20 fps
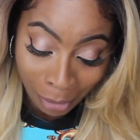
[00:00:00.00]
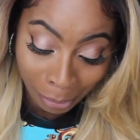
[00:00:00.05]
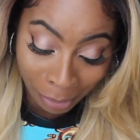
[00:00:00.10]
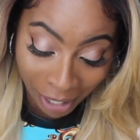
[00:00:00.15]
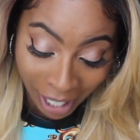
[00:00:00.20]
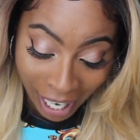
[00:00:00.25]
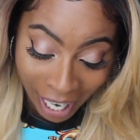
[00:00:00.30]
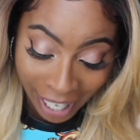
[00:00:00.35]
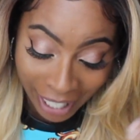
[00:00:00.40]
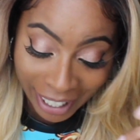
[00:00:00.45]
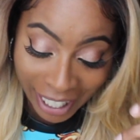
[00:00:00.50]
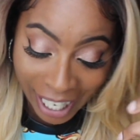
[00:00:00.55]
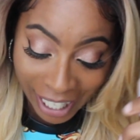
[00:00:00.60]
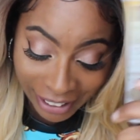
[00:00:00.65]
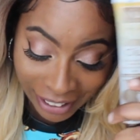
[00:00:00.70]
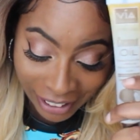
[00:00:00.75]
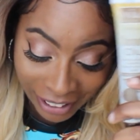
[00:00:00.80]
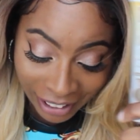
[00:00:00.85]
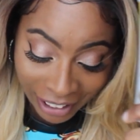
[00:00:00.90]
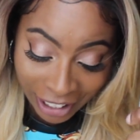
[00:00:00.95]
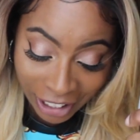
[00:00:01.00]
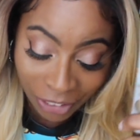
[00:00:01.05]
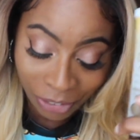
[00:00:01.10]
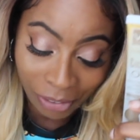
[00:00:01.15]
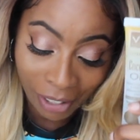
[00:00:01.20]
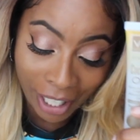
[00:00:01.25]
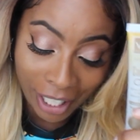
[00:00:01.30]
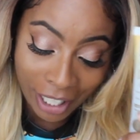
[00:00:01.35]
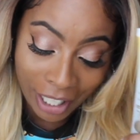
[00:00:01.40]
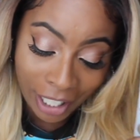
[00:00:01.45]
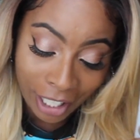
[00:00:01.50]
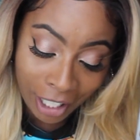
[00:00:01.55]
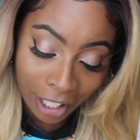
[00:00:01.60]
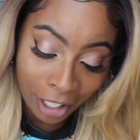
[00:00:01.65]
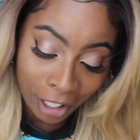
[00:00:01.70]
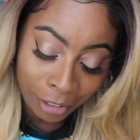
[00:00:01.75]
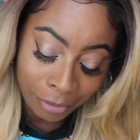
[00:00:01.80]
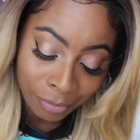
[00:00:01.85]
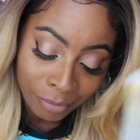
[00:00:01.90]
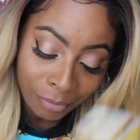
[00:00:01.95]
But I got these right
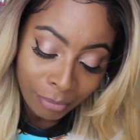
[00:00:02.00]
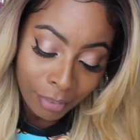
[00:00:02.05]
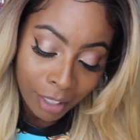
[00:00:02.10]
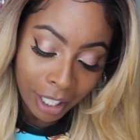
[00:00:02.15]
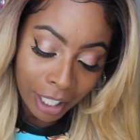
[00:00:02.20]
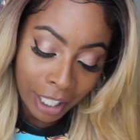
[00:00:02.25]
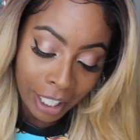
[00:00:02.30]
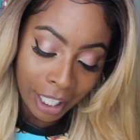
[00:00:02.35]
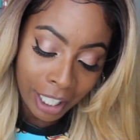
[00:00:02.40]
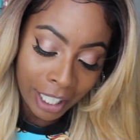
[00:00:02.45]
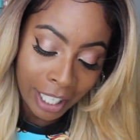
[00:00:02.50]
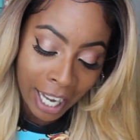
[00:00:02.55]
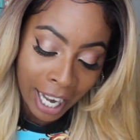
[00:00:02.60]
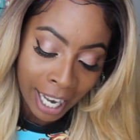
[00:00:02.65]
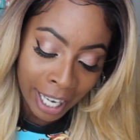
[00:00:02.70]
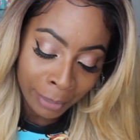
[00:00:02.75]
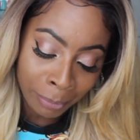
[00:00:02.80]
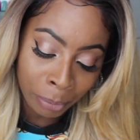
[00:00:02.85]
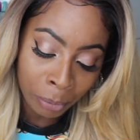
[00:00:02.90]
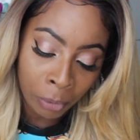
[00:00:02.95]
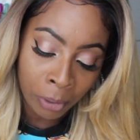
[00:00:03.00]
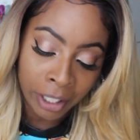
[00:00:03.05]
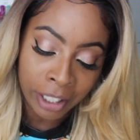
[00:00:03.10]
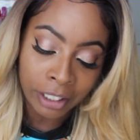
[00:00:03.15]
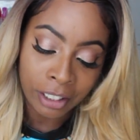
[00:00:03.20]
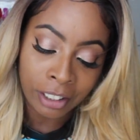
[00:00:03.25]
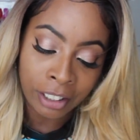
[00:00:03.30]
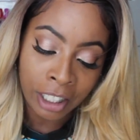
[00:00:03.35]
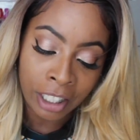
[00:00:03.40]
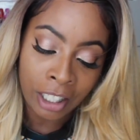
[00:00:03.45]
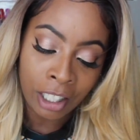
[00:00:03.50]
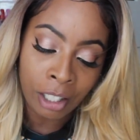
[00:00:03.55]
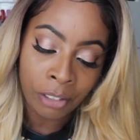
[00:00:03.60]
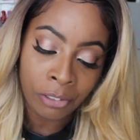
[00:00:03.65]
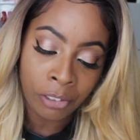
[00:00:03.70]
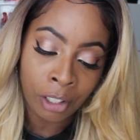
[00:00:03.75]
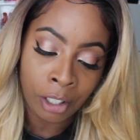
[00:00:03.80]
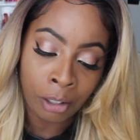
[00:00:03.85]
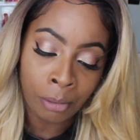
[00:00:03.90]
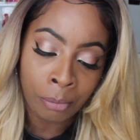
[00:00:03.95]
here, and I've ordered ten
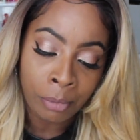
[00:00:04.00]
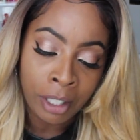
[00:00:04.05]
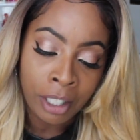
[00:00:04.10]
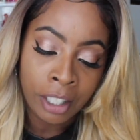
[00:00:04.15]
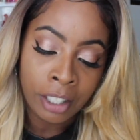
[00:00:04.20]
of them.